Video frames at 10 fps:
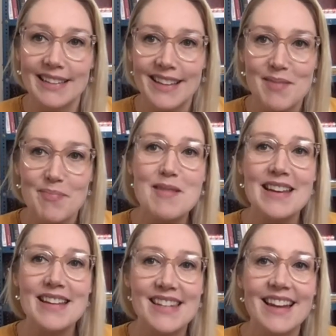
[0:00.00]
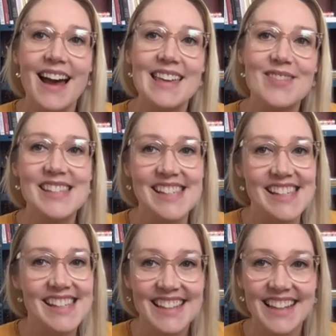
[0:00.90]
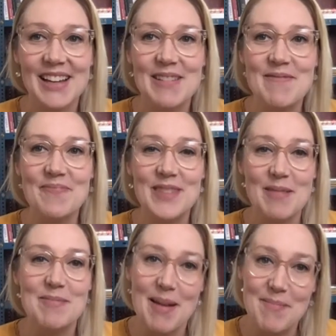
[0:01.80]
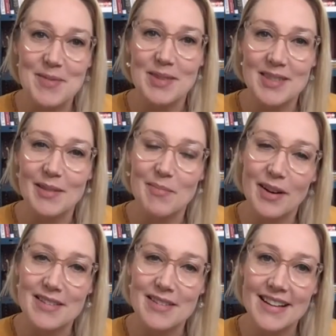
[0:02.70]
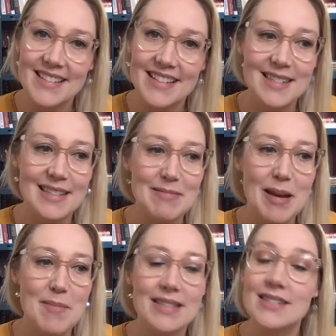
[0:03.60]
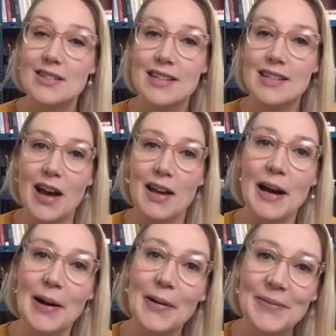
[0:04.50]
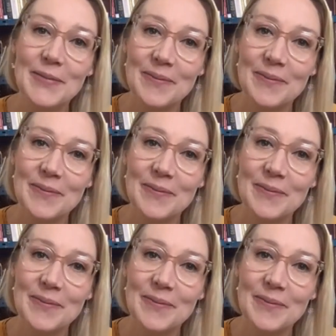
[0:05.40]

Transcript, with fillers: There's a beauty to naivety um, sometimes with certain projects. It's sometimes it's good to not know.